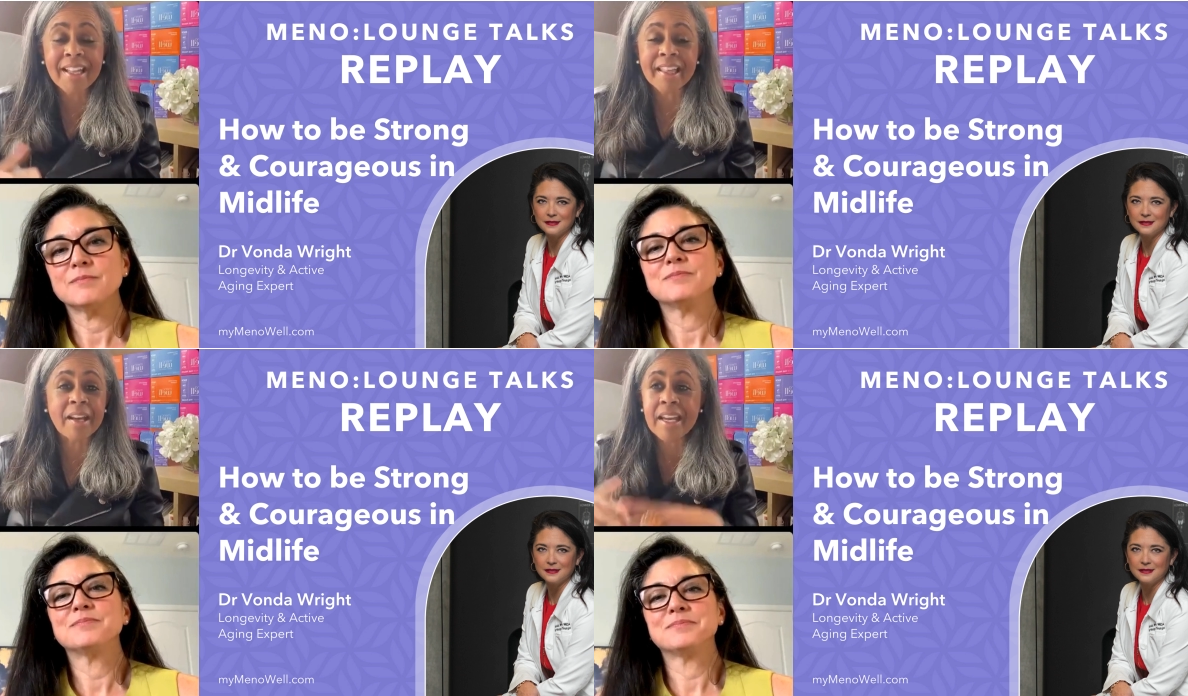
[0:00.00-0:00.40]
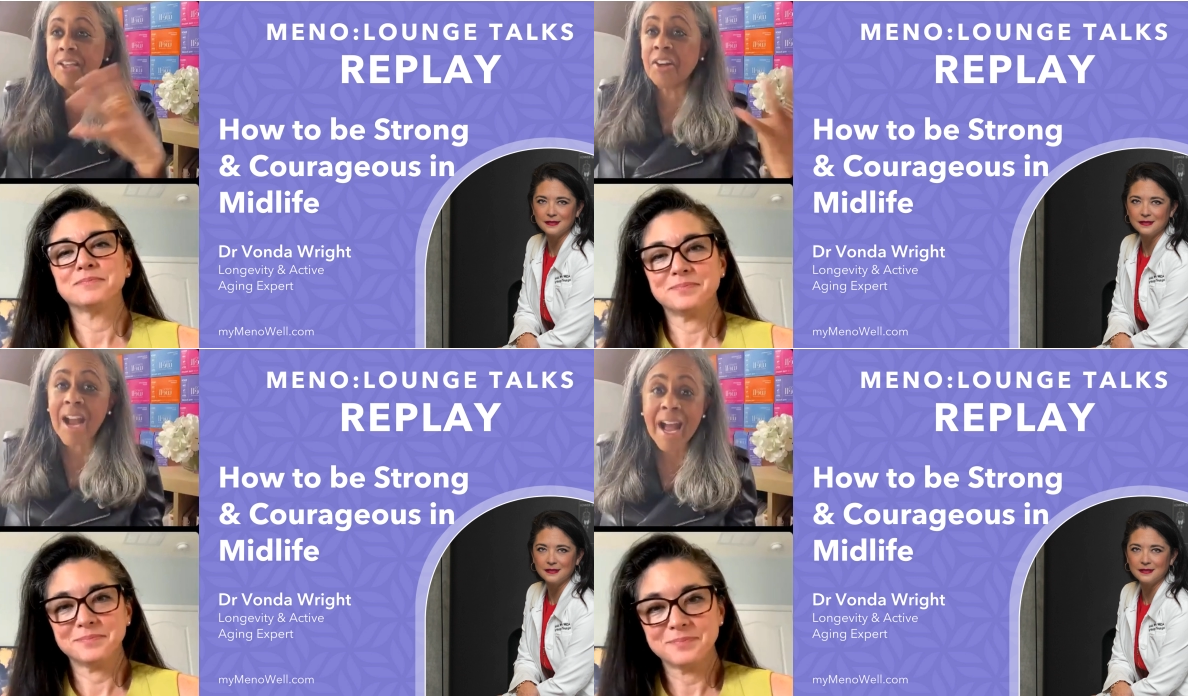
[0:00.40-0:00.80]
Speaker 1: Like
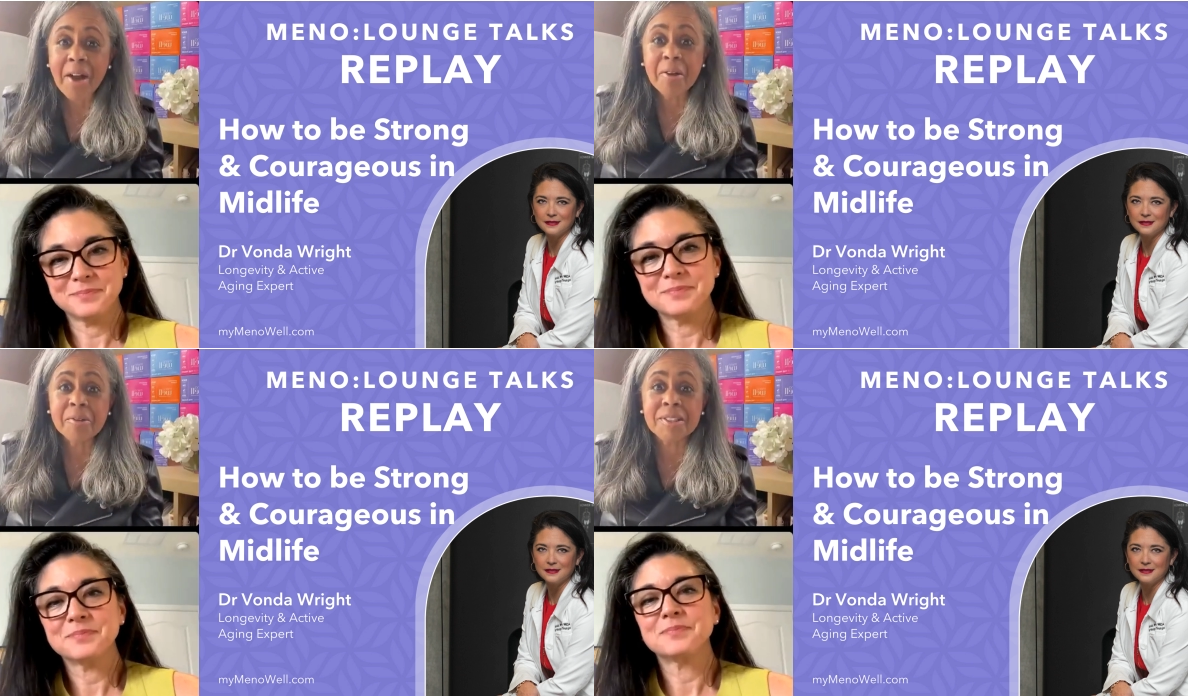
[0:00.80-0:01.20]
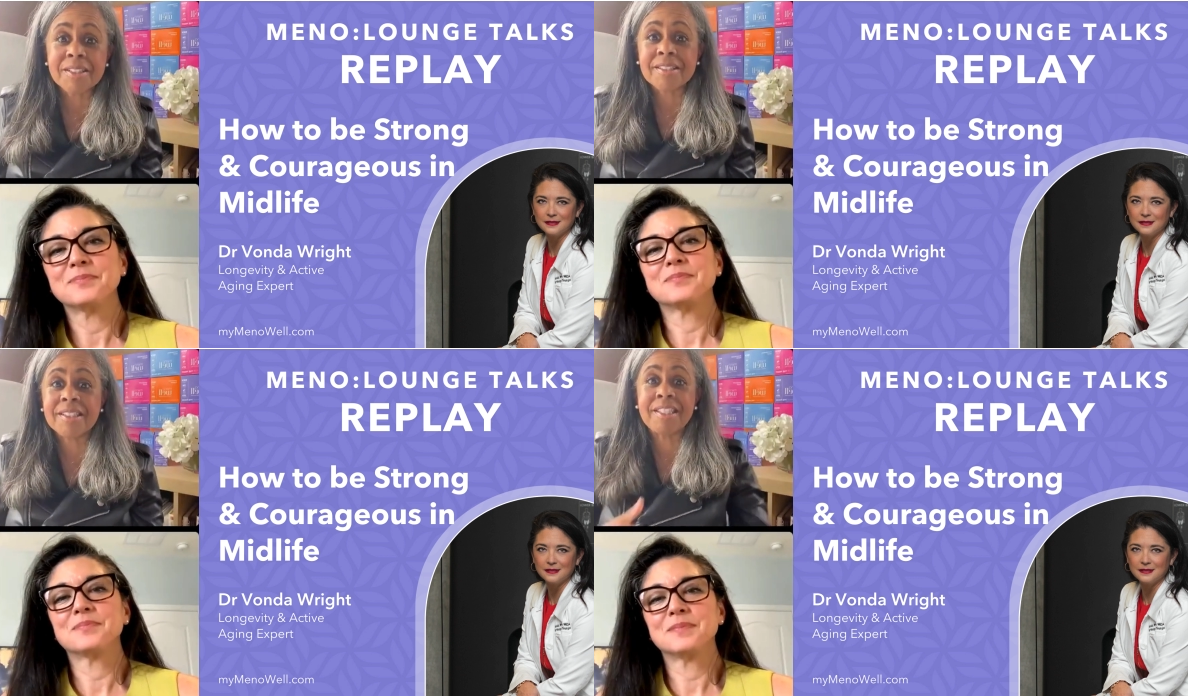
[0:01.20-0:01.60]
in your
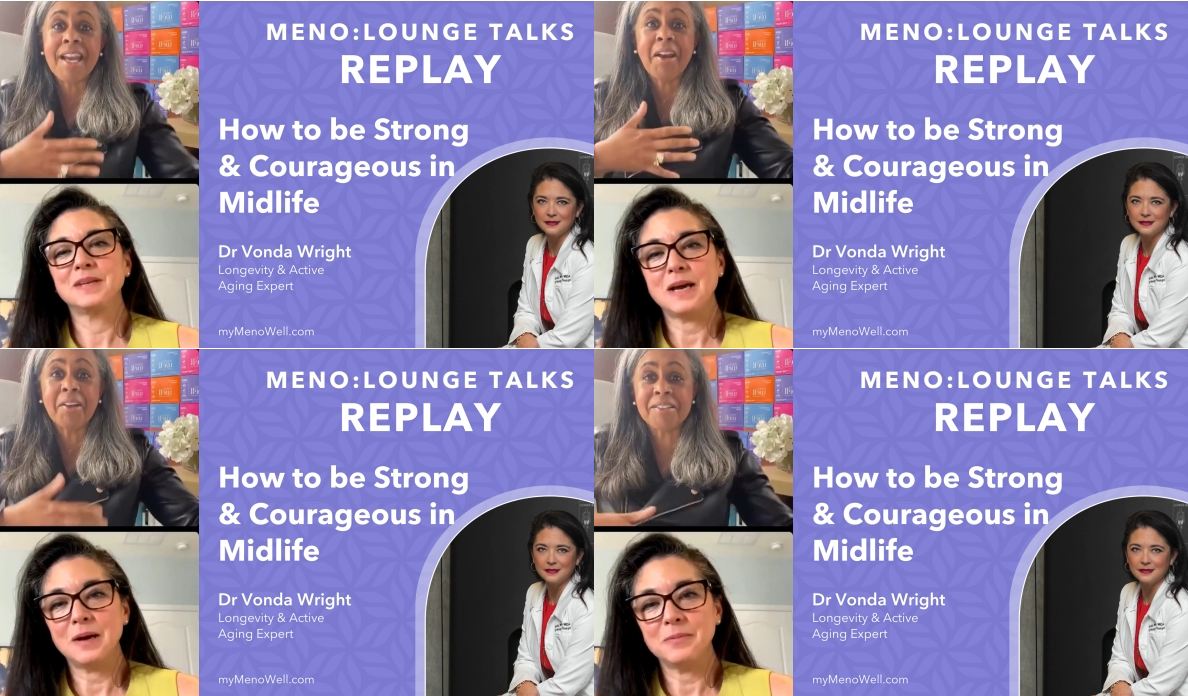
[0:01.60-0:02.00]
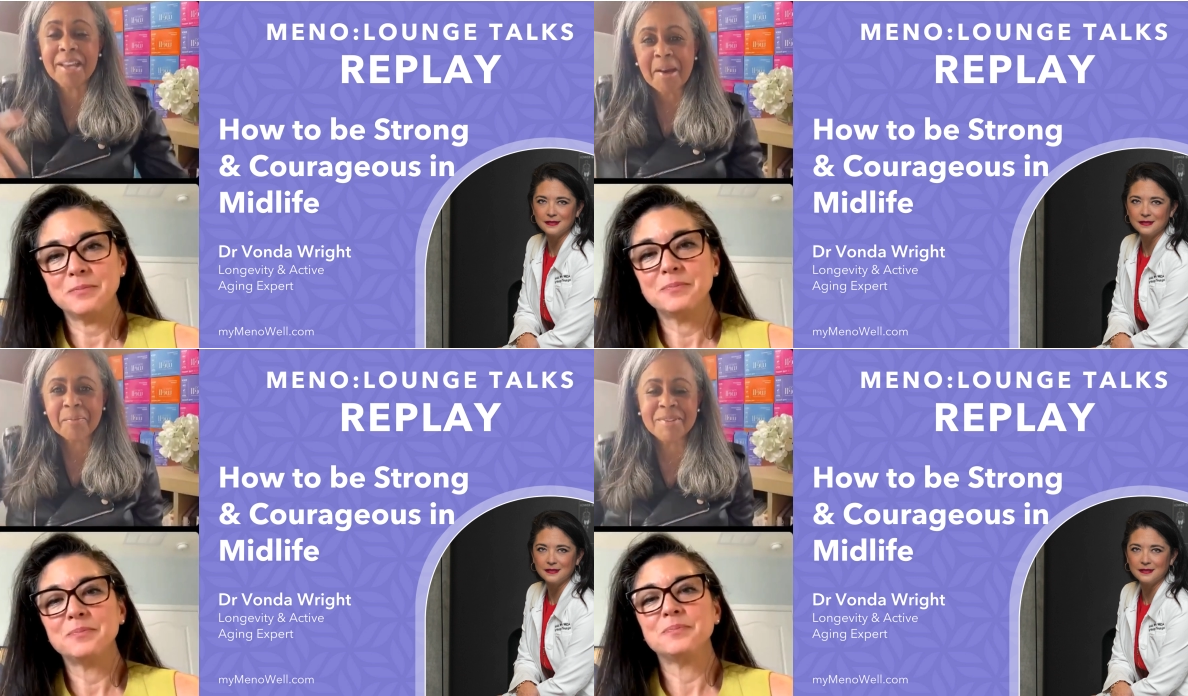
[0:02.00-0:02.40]
house, yep. stairs,
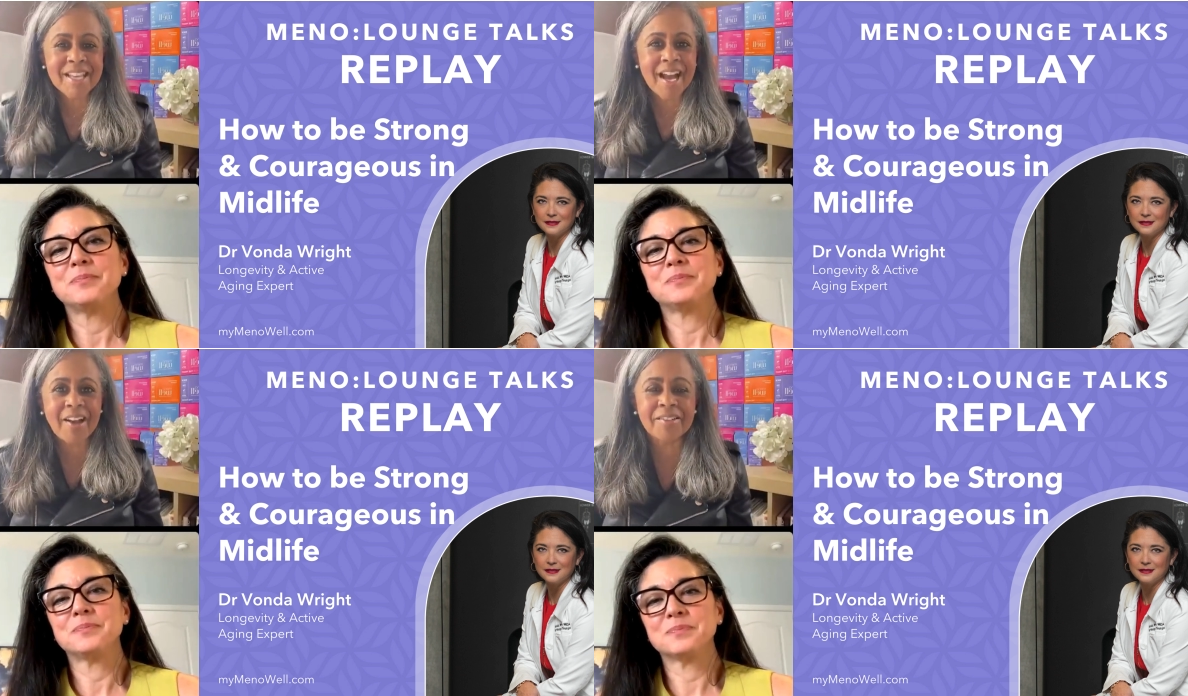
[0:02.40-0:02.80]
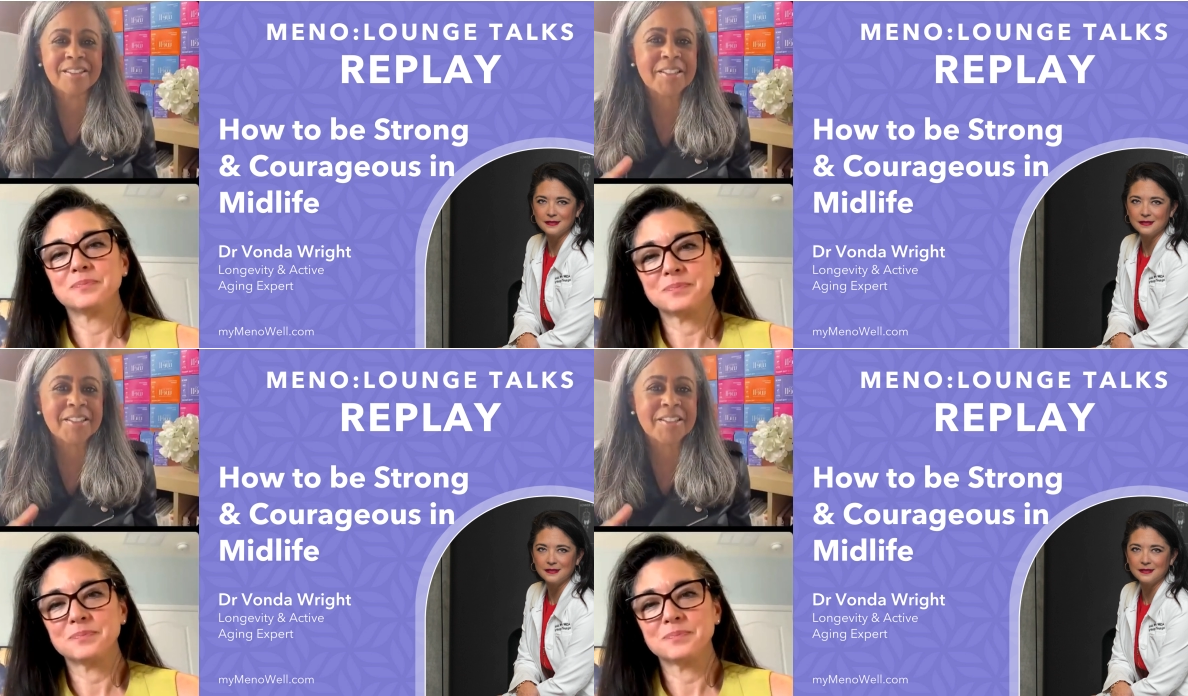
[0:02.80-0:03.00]
up, down.